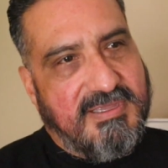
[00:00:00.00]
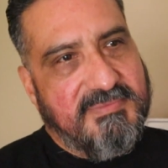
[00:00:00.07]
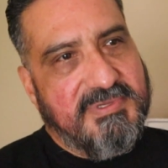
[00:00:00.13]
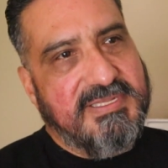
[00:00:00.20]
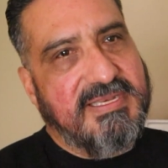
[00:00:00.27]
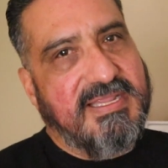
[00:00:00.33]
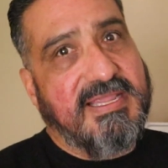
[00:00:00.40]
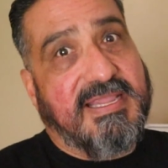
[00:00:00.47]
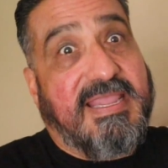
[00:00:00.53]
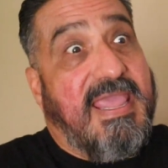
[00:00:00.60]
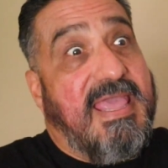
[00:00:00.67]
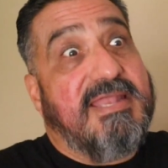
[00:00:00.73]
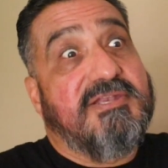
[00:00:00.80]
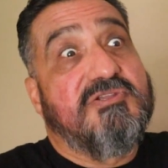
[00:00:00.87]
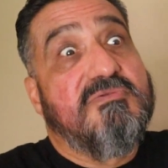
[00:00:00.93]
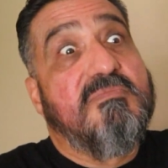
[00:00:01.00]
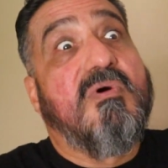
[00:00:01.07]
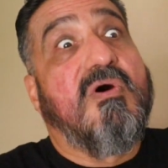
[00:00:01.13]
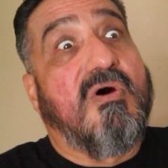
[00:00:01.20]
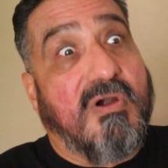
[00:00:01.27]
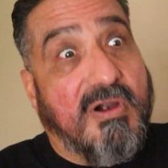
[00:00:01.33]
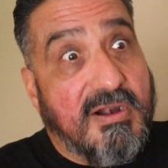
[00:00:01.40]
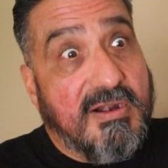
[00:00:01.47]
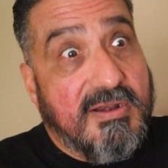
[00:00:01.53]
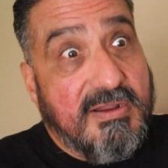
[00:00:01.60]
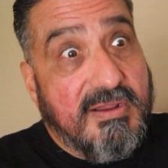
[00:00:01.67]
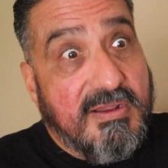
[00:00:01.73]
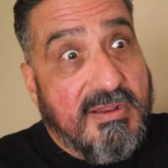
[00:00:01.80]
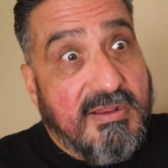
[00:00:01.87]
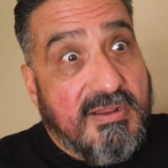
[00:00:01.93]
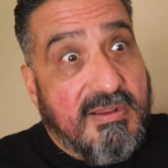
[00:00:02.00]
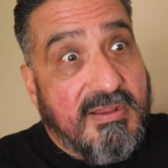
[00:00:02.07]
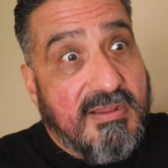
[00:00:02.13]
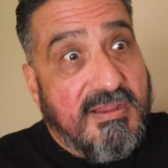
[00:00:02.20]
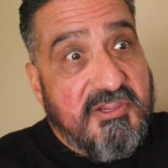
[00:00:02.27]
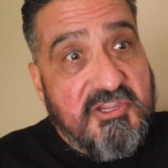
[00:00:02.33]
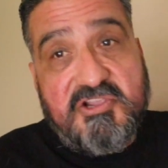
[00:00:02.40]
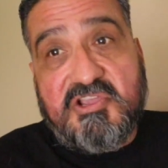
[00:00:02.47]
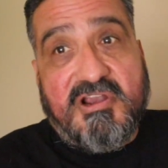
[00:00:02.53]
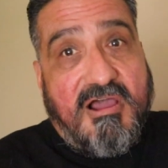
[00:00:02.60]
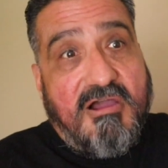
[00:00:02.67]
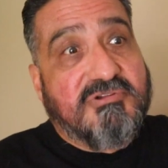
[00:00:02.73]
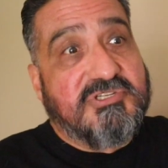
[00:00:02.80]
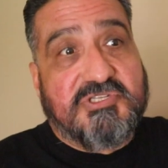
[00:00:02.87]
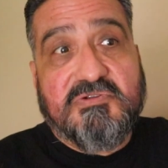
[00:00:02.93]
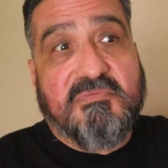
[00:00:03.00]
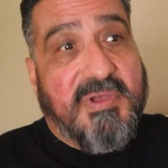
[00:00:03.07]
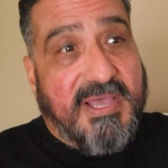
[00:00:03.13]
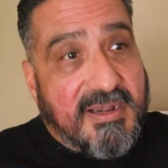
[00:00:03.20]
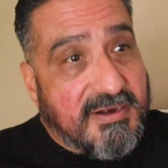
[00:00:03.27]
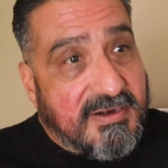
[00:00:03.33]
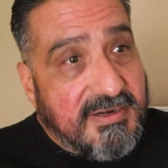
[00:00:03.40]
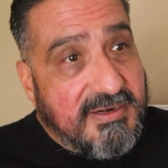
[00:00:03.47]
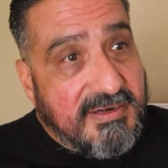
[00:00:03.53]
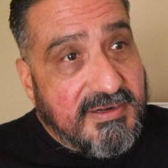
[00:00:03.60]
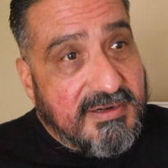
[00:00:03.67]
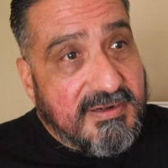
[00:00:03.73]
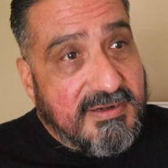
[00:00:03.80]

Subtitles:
I mean, and can do more. You can always do better,